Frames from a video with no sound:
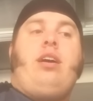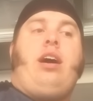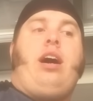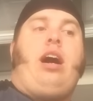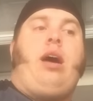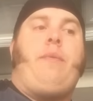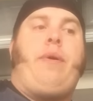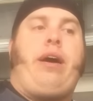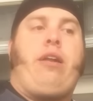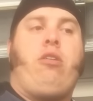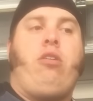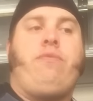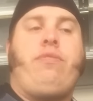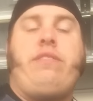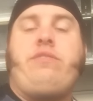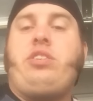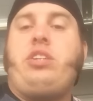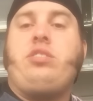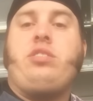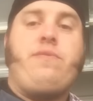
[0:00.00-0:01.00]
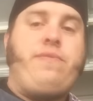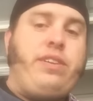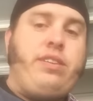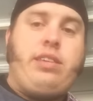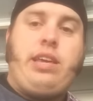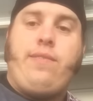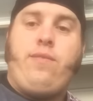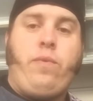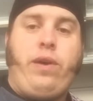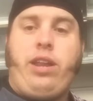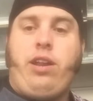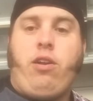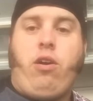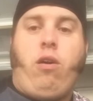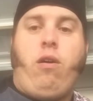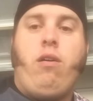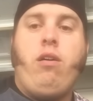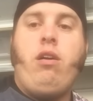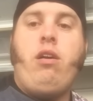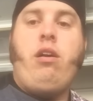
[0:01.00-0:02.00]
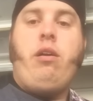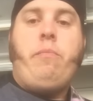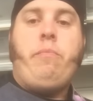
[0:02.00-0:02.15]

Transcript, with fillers: Um, I don't know if they changed the V7 weight at all,